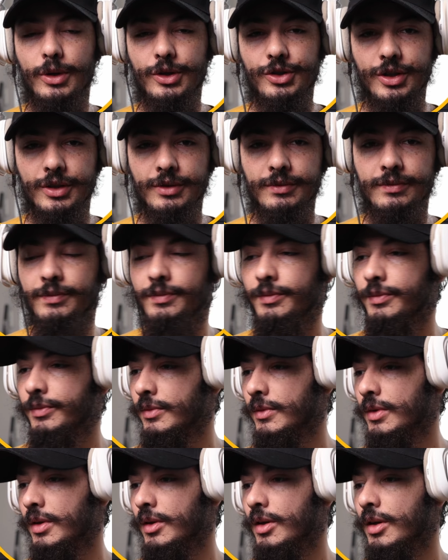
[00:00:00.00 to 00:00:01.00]
version,
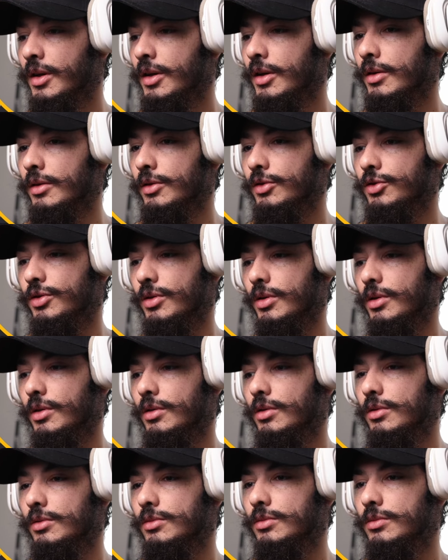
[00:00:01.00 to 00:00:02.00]

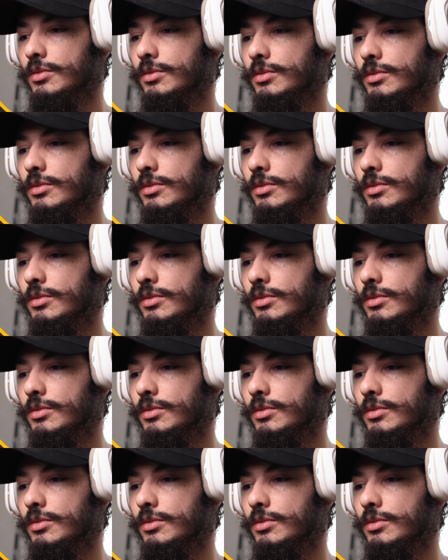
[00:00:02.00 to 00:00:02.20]
so